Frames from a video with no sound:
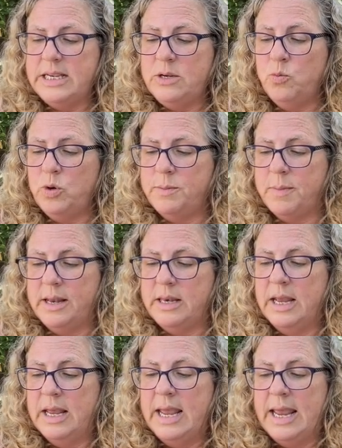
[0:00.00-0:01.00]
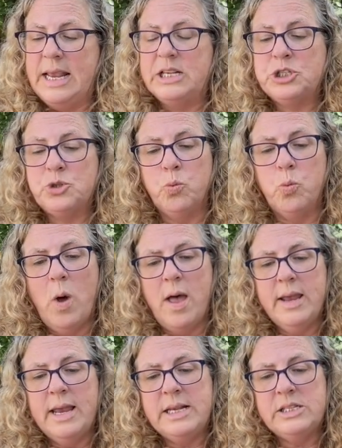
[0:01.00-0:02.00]
Woodman, he
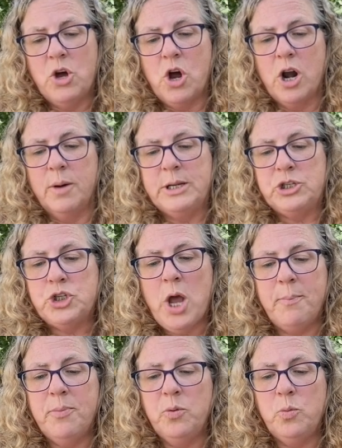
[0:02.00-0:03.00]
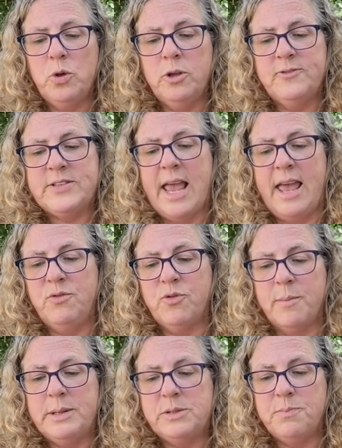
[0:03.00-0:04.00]
swung his arm and chopped the wolf's head
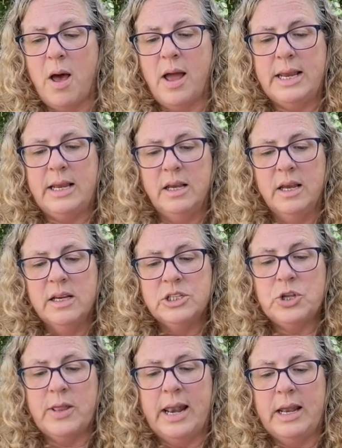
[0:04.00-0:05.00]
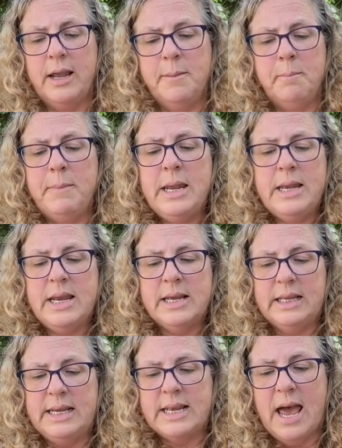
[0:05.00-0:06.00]
from his body, so that it
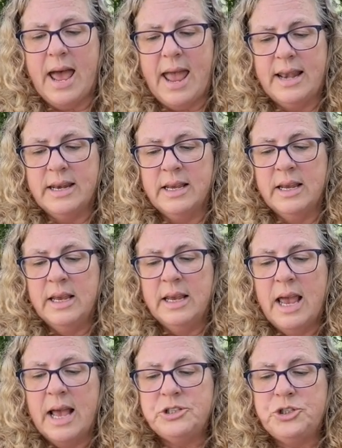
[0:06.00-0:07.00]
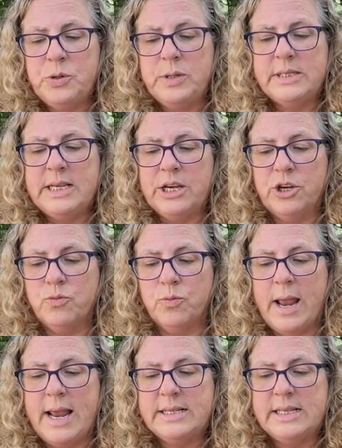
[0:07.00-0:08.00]
immediately died. As soon as he could
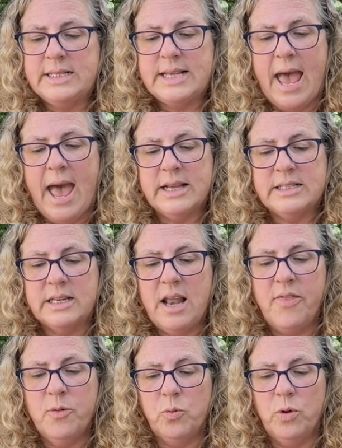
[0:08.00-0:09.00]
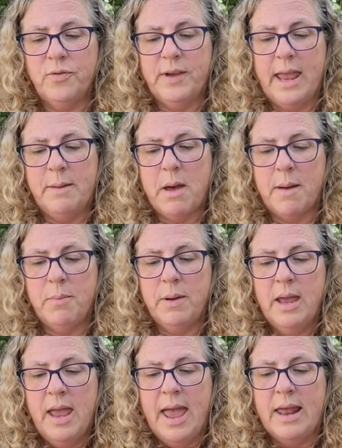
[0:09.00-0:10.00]
raise his axe, another wolf came up,
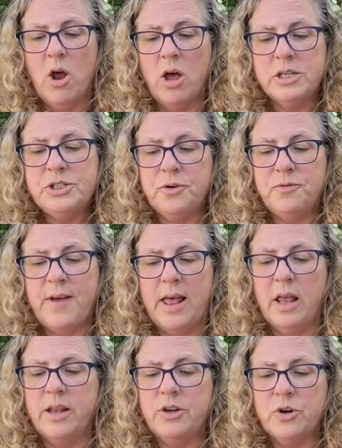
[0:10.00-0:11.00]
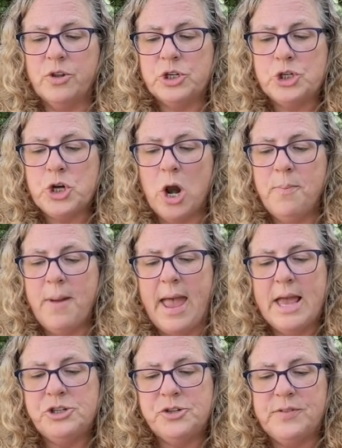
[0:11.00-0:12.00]
and also fell under the sharp
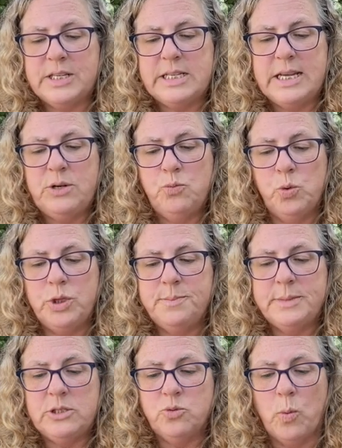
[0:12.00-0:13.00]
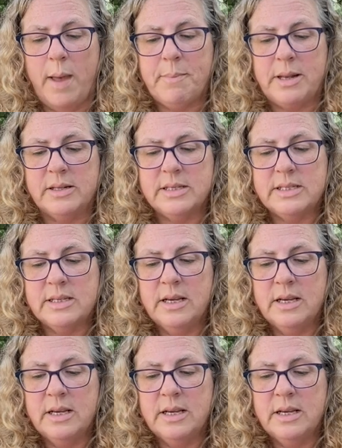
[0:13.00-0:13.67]
edge of the Tin Woodman's weapons.